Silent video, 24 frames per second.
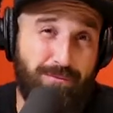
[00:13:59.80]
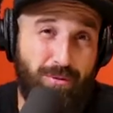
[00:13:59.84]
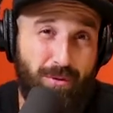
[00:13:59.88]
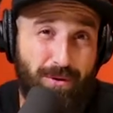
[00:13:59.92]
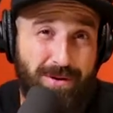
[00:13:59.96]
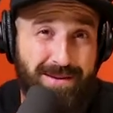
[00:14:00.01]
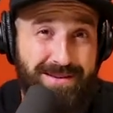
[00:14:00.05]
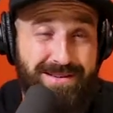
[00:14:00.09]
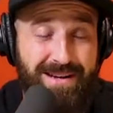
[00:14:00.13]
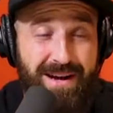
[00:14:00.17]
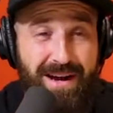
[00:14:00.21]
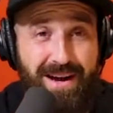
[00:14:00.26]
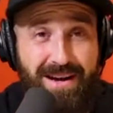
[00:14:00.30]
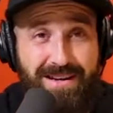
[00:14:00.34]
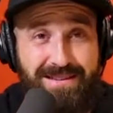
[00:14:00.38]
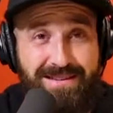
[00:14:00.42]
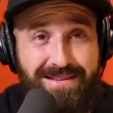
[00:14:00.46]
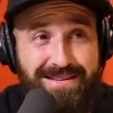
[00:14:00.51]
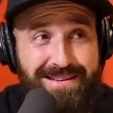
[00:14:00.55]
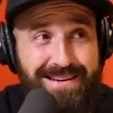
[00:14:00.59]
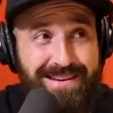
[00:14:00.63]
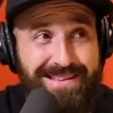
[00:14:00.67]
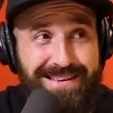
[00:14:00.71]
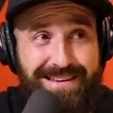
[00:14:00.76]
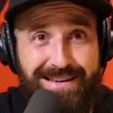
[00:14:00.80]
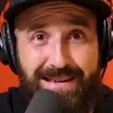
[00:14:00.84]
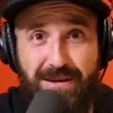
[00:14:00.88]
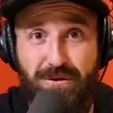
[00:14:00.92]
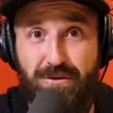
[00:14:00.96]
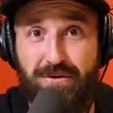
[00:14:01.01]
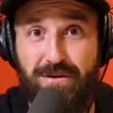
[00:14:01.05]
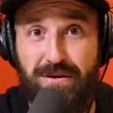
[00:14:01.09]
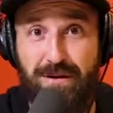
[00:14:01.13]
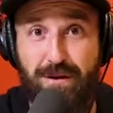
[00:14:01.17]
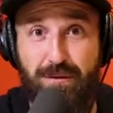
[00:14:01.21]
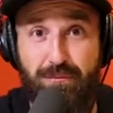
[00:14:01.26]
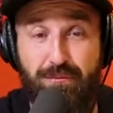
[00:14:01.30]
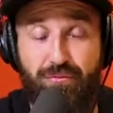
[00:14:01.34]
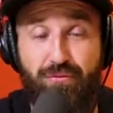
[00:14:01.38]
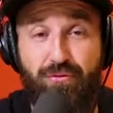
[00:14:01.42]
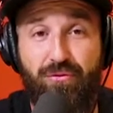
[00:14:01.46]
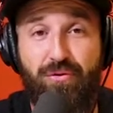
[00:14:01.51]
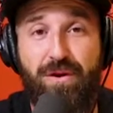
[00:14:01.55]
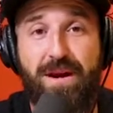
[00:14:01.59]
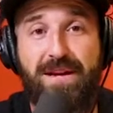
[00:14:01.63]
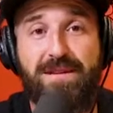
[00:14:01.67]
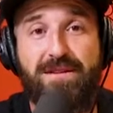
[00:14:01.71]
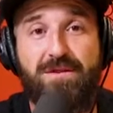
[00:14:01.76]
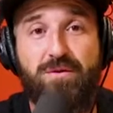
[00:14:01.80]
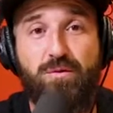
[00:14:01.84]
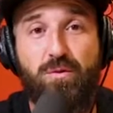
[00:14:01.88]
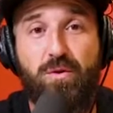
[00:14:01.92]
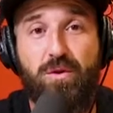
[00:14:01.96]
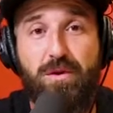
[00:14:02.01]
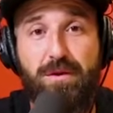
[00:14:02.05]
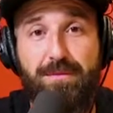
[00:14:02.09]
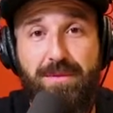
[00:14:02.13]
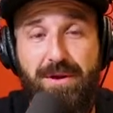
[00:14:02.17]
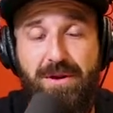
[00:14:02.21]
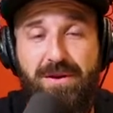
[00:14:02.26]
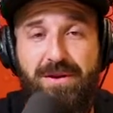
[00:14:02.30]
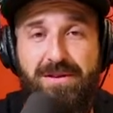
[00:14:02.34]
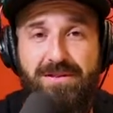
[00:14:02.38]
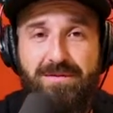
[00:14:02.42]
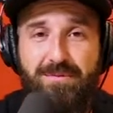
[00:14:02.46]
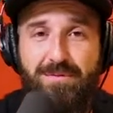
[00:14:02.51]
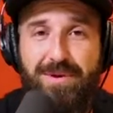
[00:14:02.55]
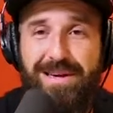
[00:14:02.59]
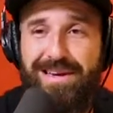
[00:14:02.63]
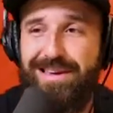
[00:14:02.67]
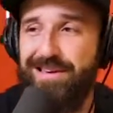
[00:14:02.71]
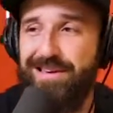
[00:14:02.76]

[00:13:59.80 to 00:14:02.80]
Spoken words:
important to us in the dealer's compressed world because we